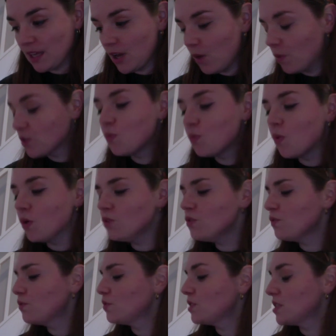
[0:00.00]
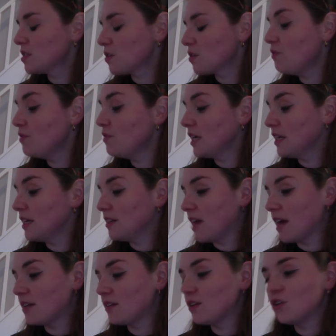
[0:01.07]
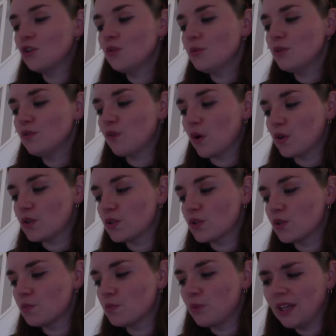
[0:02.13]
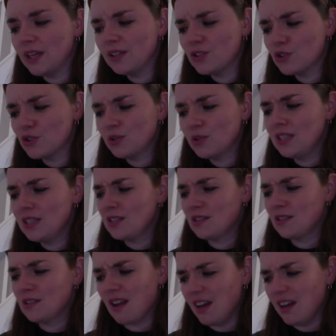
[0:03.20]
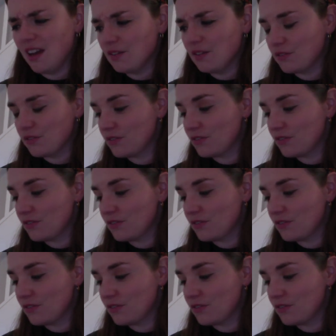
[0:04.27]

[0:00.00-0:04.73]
What a wonderful discovery that the human voice could bring trees to life.